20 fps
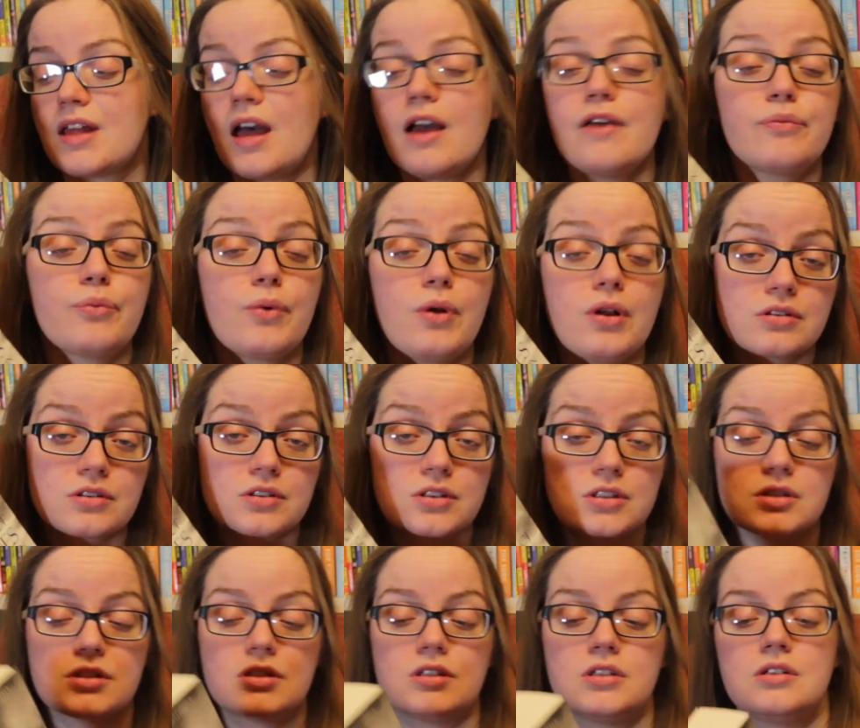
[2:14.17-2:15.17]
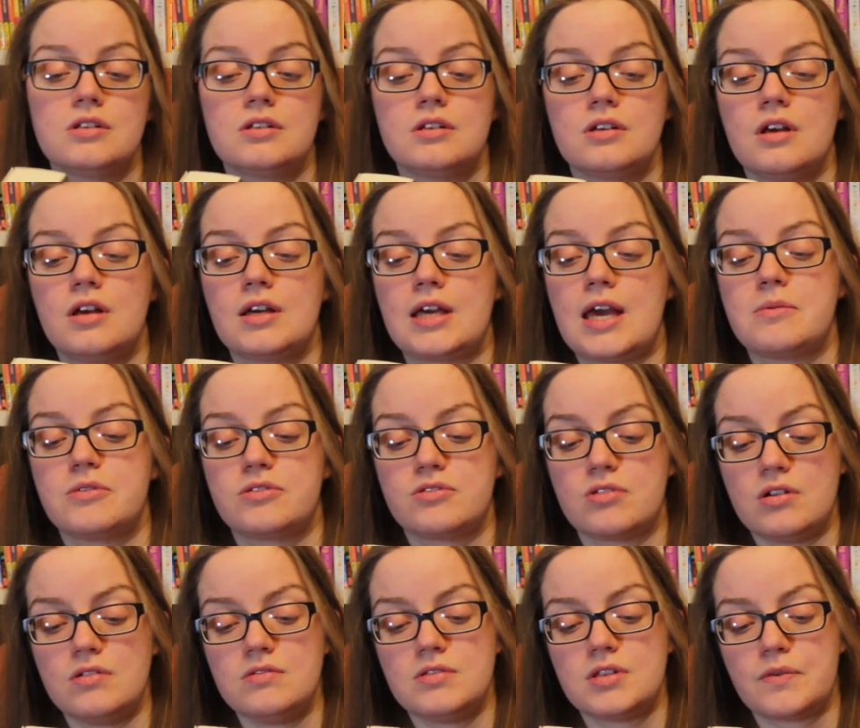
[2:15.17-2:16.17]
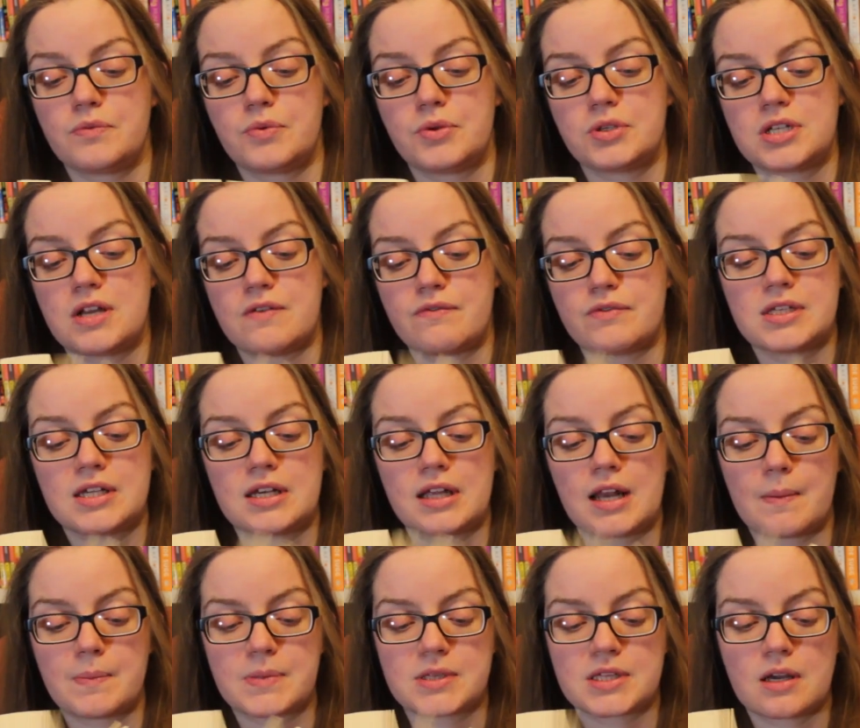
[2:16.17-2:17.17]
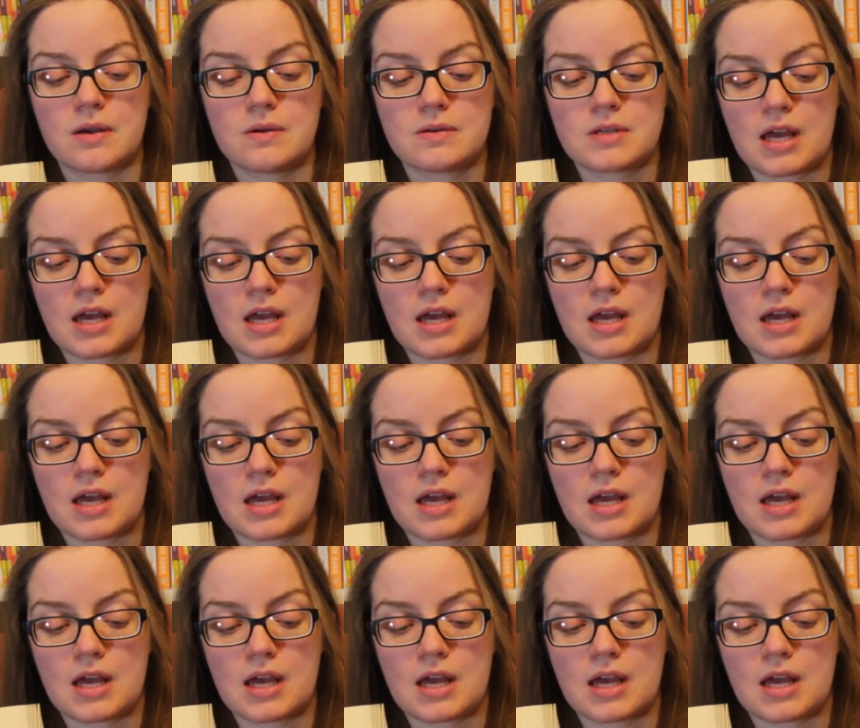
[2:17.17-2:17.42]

I've watched A Game of Thrones, I've watched every single episode,